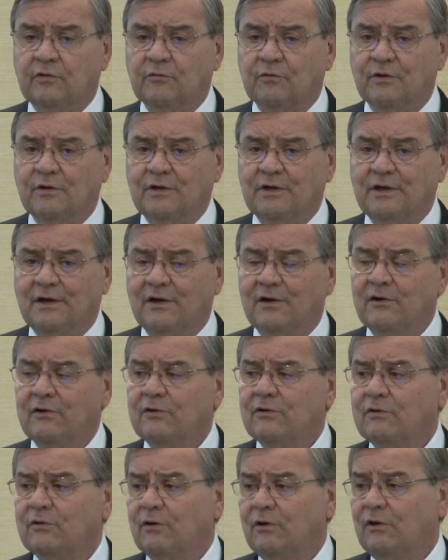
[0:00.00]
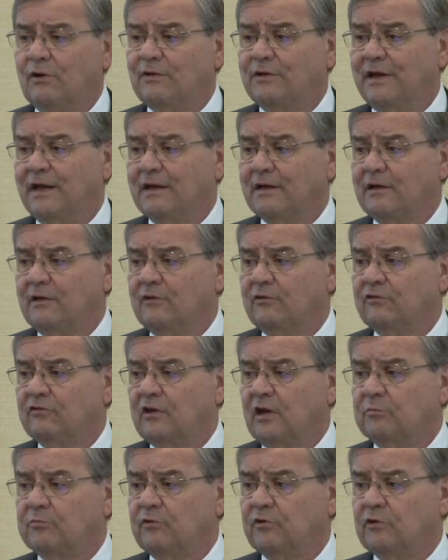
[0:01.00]
that really aren't all that
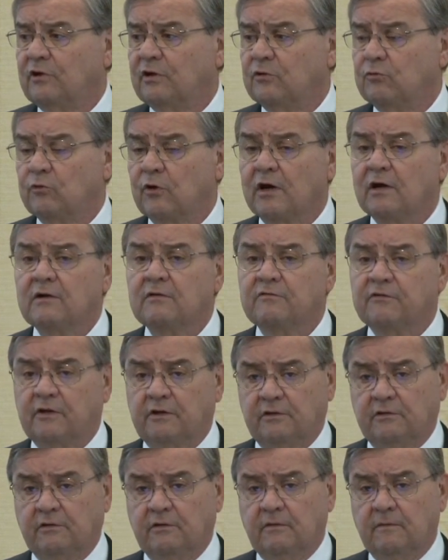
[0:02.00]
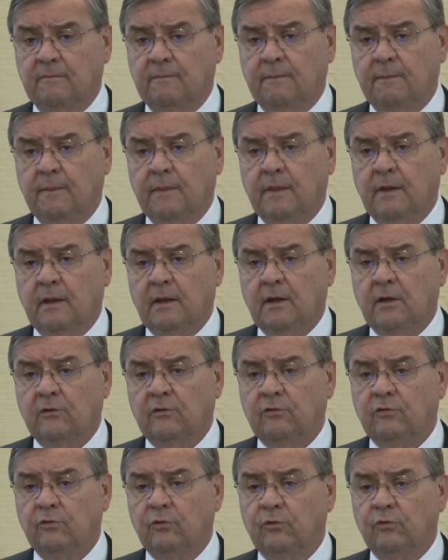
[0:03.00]
conceptually relevant
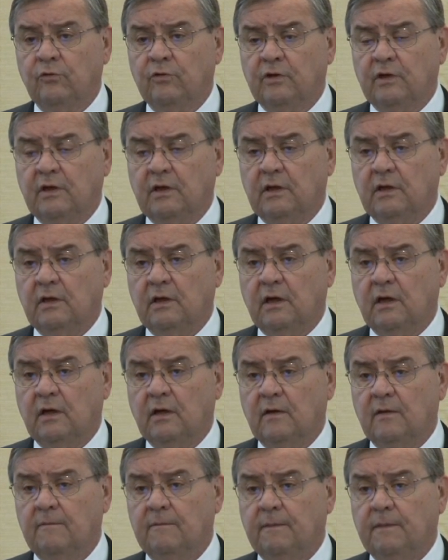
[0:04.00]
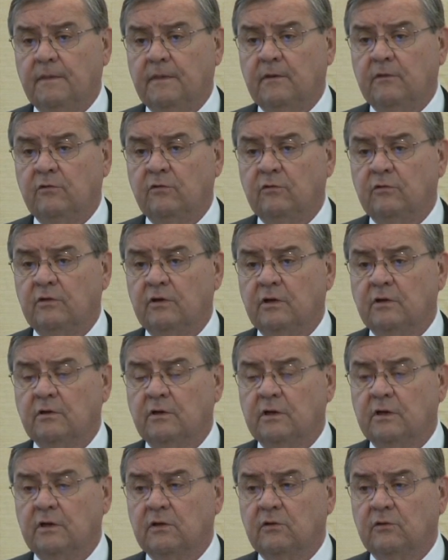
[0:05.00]
to the uh, to the
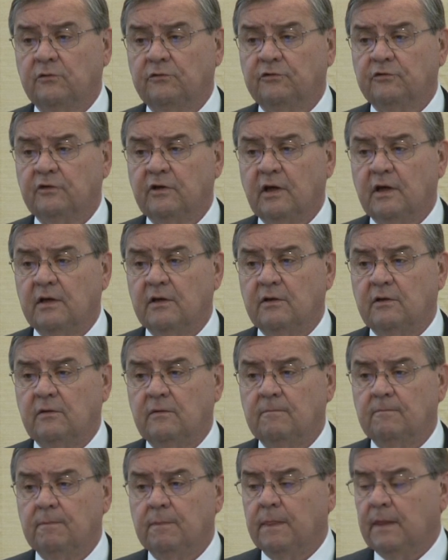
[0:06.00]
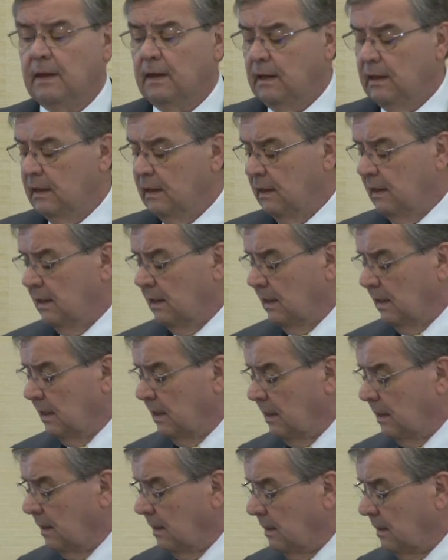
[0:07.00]
clinical scale.
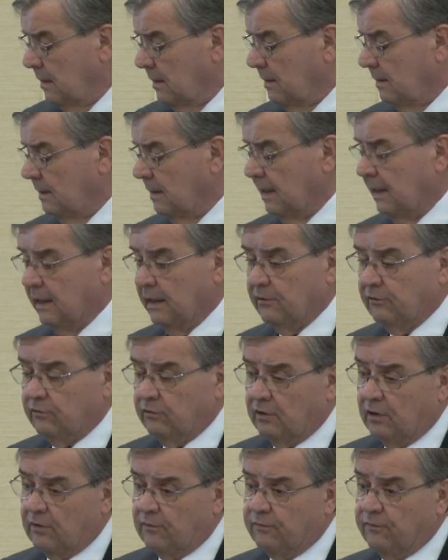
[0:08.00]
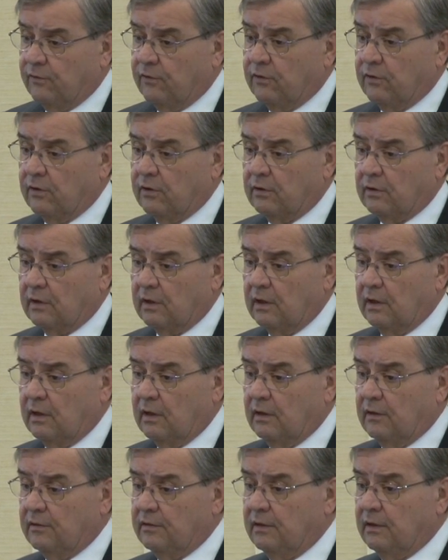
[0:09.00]
Uh, and therefore,
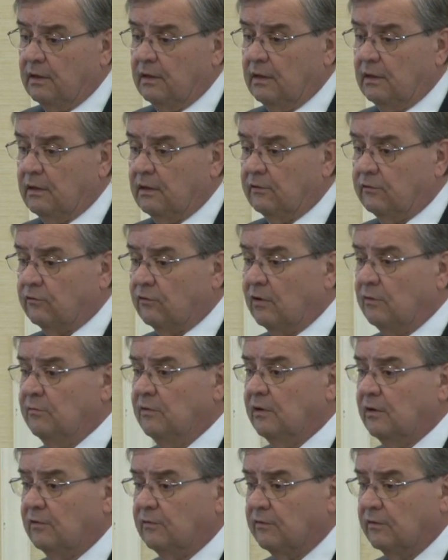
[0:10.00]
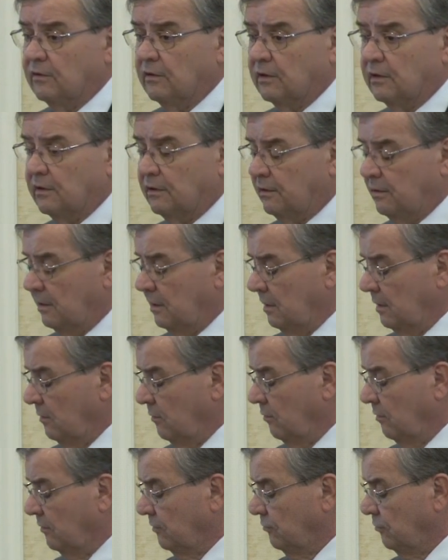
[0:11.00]
uh, the discriminant validity
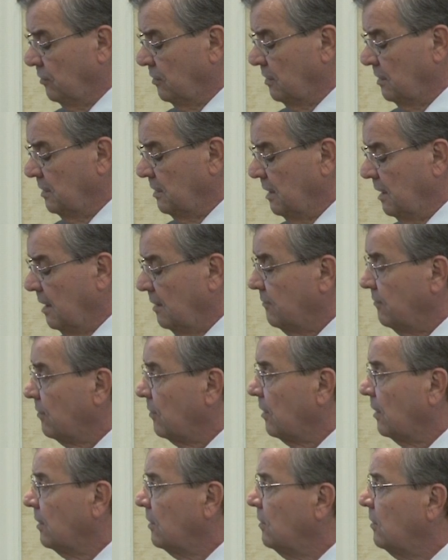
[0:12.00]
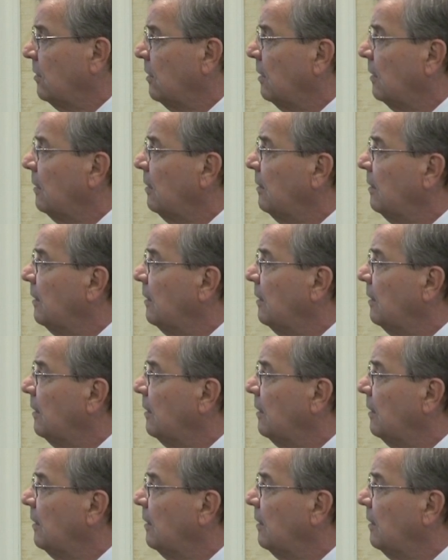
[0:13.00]
was really not very good.